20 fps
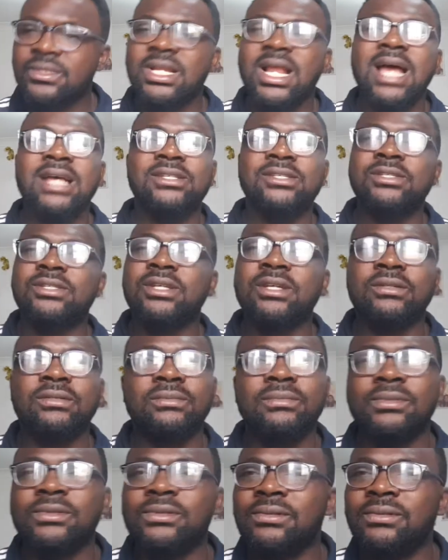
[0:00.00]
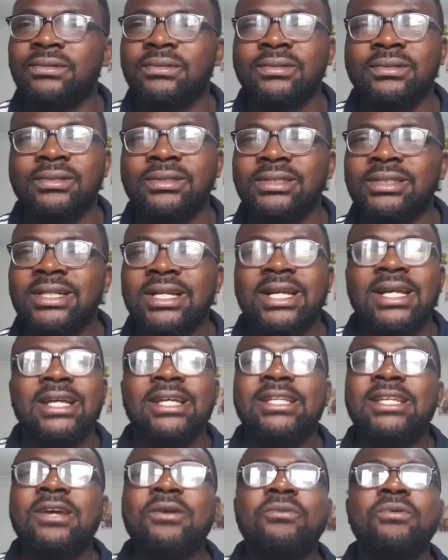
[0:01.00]
That's terrible.
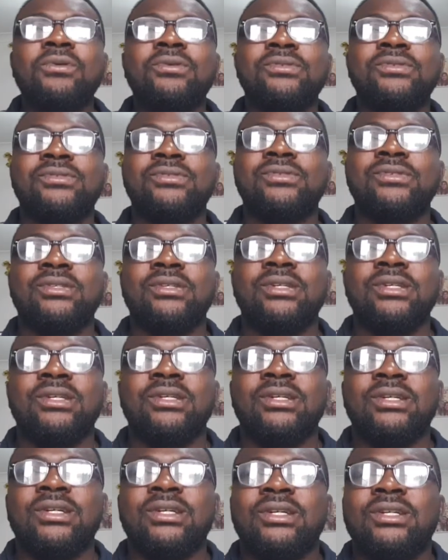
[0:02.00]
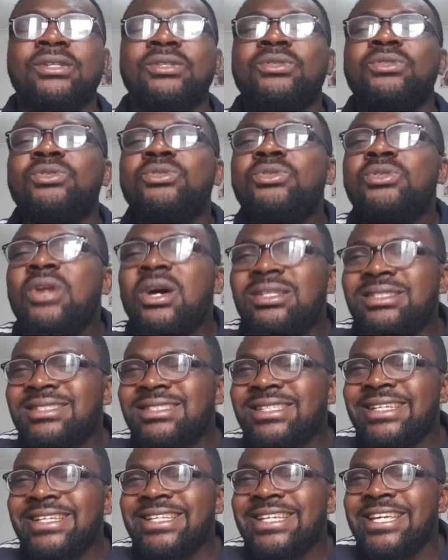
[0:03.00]
There was
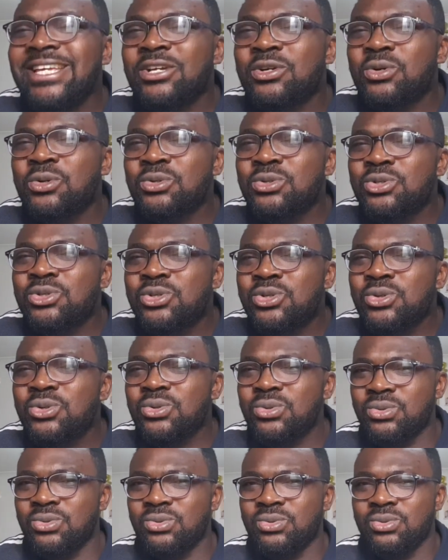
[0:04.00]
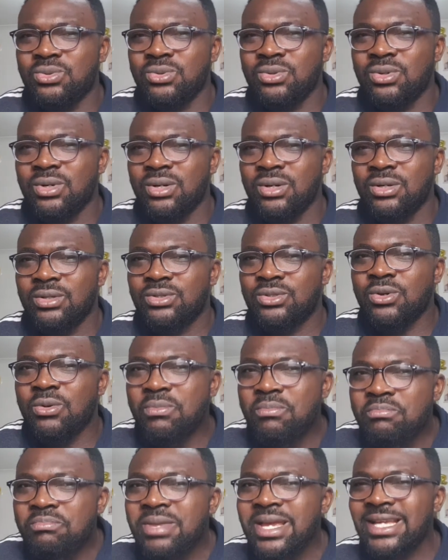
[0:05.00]
nothing he could do to
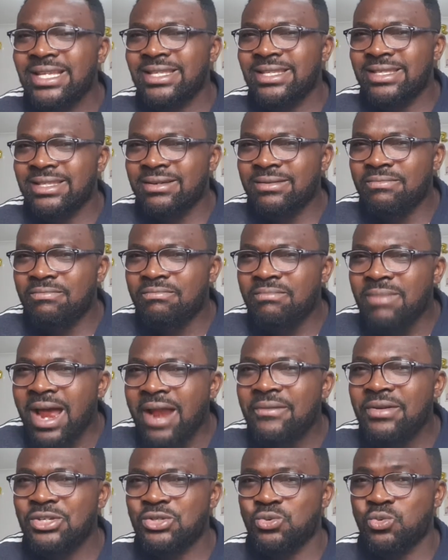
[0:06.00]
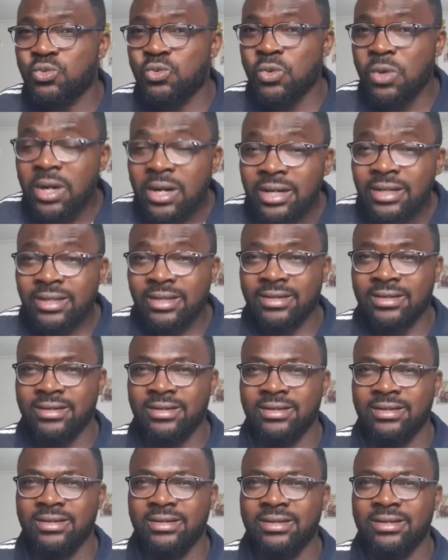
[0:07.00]
make the marriage work.